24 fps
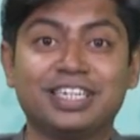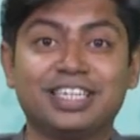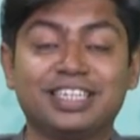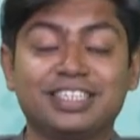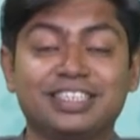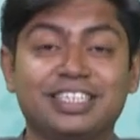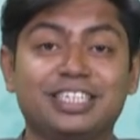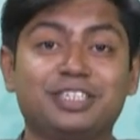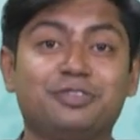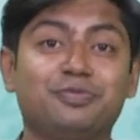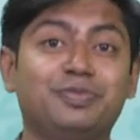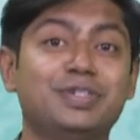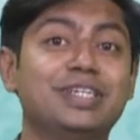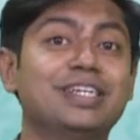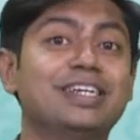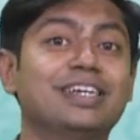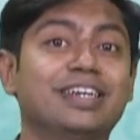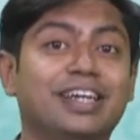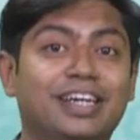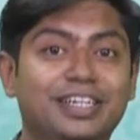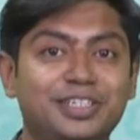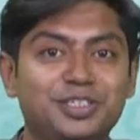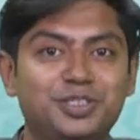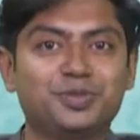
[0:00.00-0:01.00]
that we
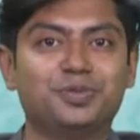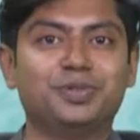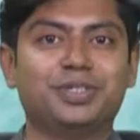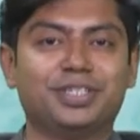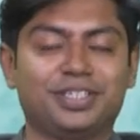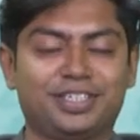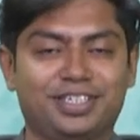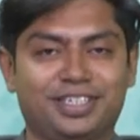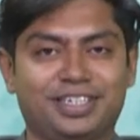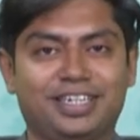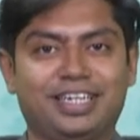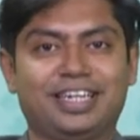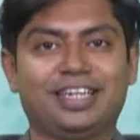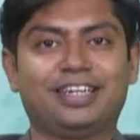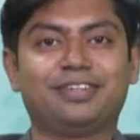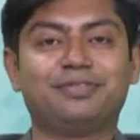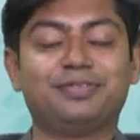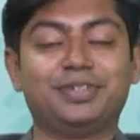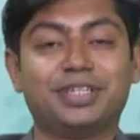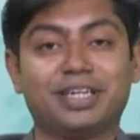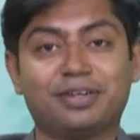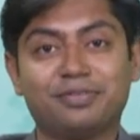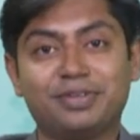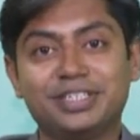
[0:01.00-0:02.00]
learned today. And
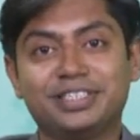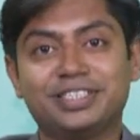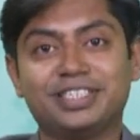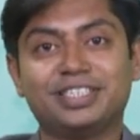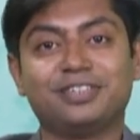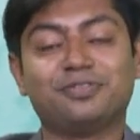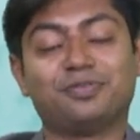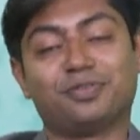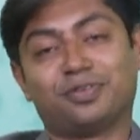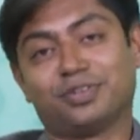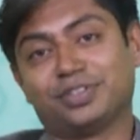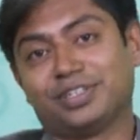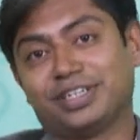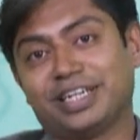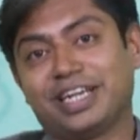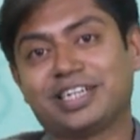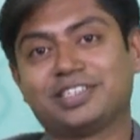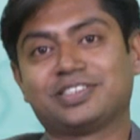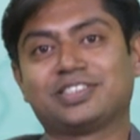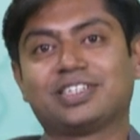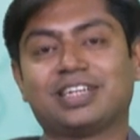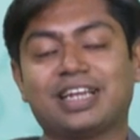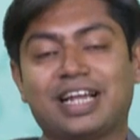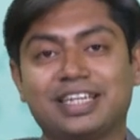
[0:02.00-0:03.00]
we are waiting for the next
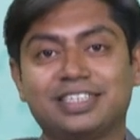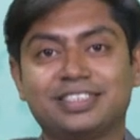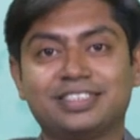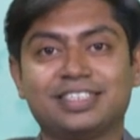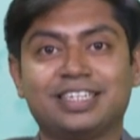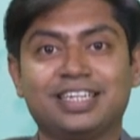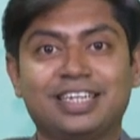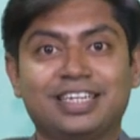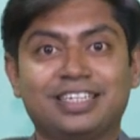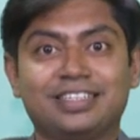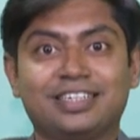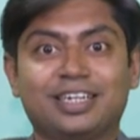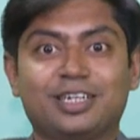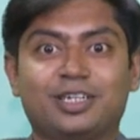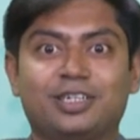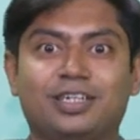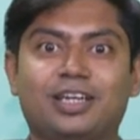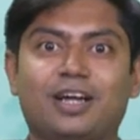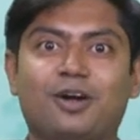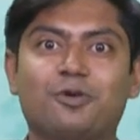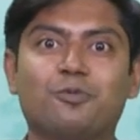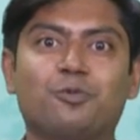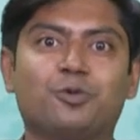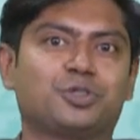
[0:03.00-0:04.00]
class, that
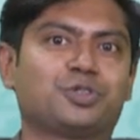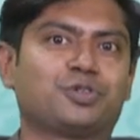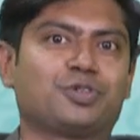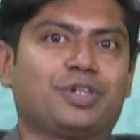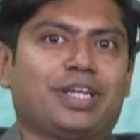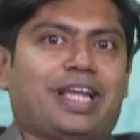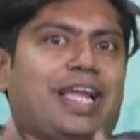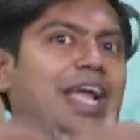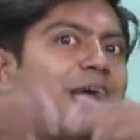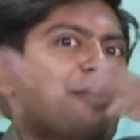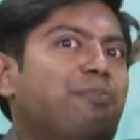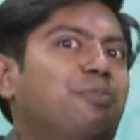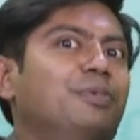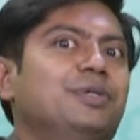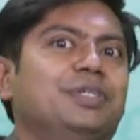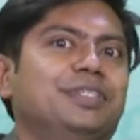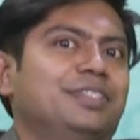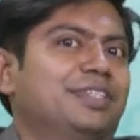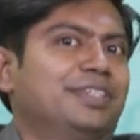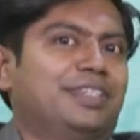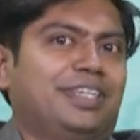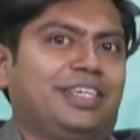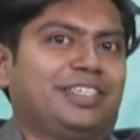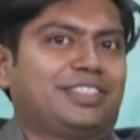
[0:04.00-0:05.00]
now what's going to happen in the
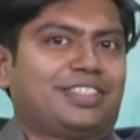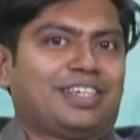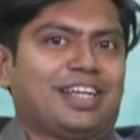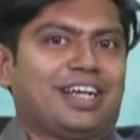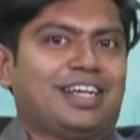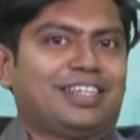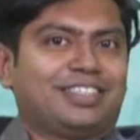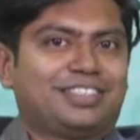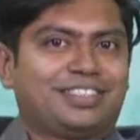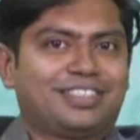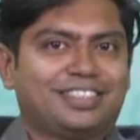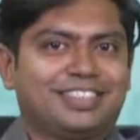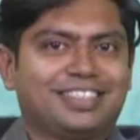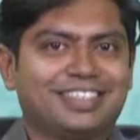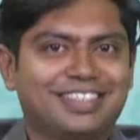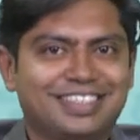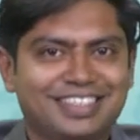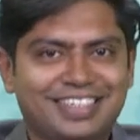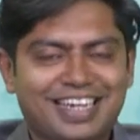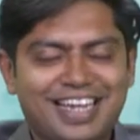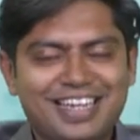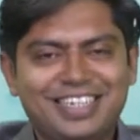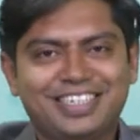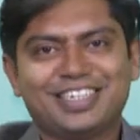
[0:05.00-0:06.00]
next class,
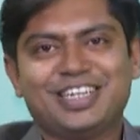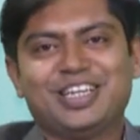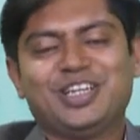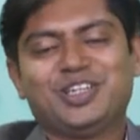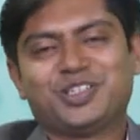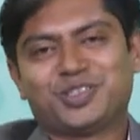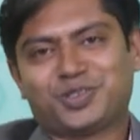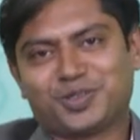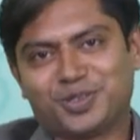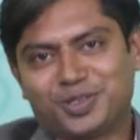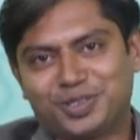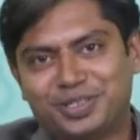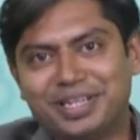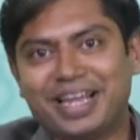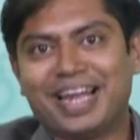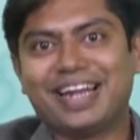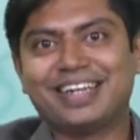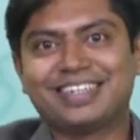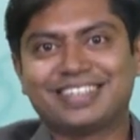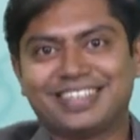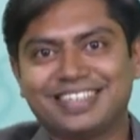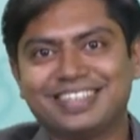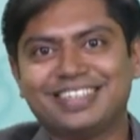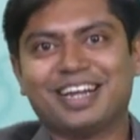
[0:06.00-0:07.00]
right? So
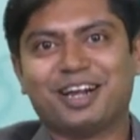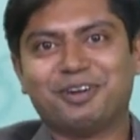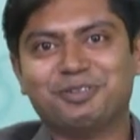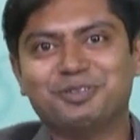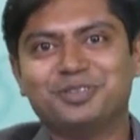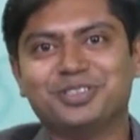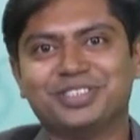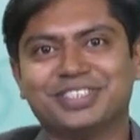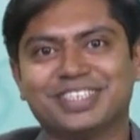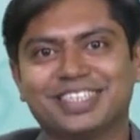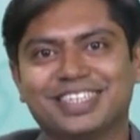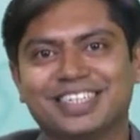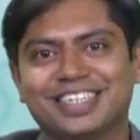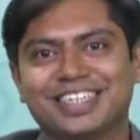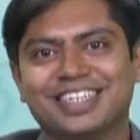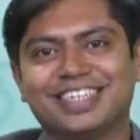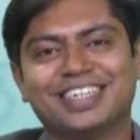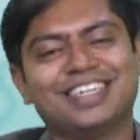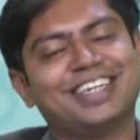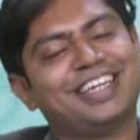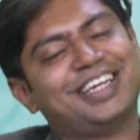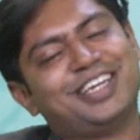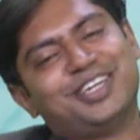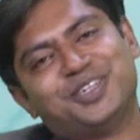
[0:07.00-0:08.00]
that thing I would say
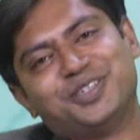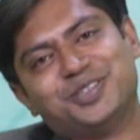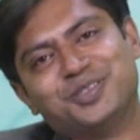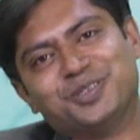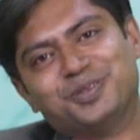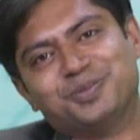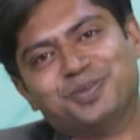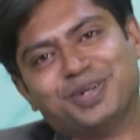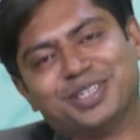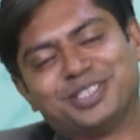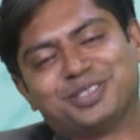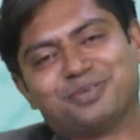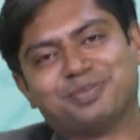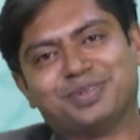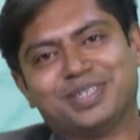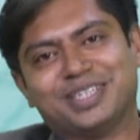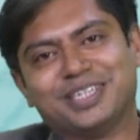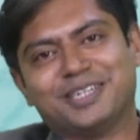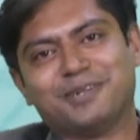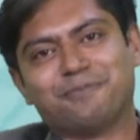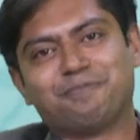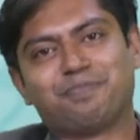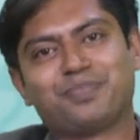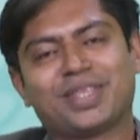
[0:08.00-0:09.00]
you must
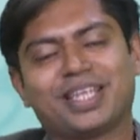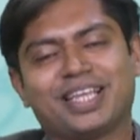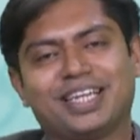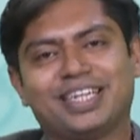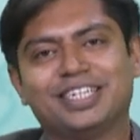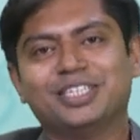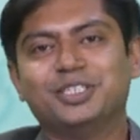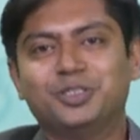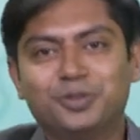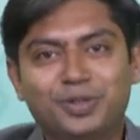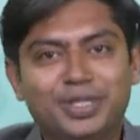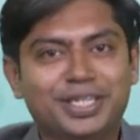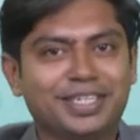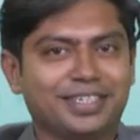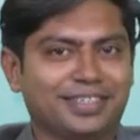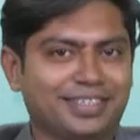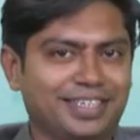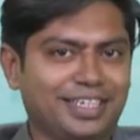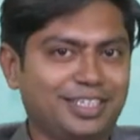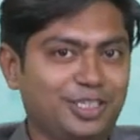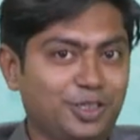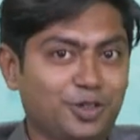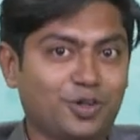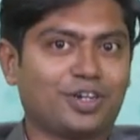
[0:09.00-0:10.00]
be doing
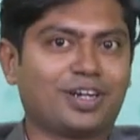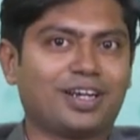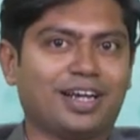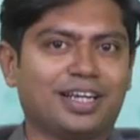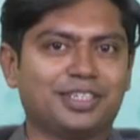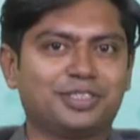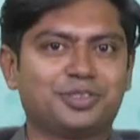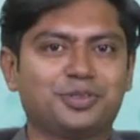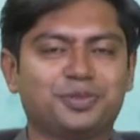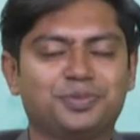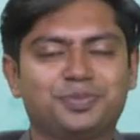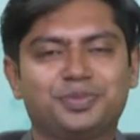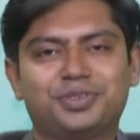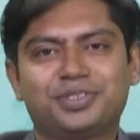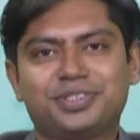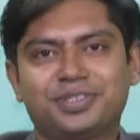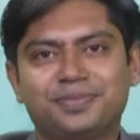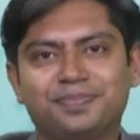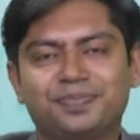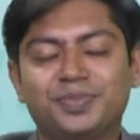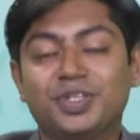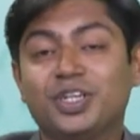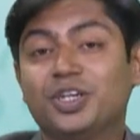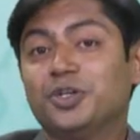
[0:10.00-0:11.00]
in your classrooms.
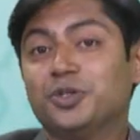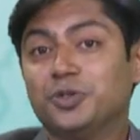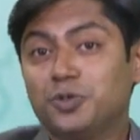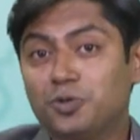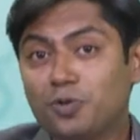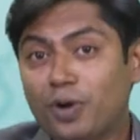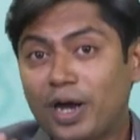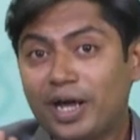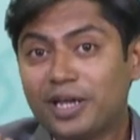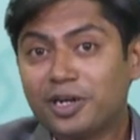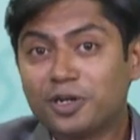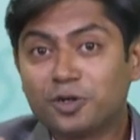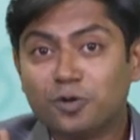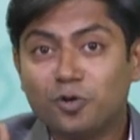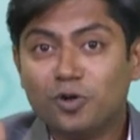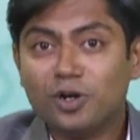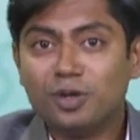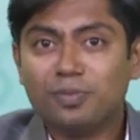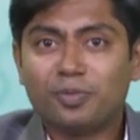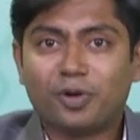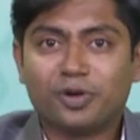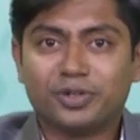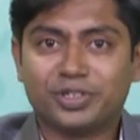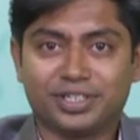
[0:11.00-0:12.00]
You are role
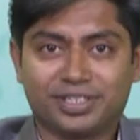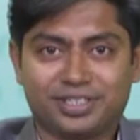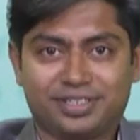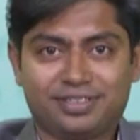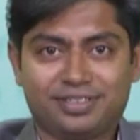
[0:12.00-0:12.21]
model.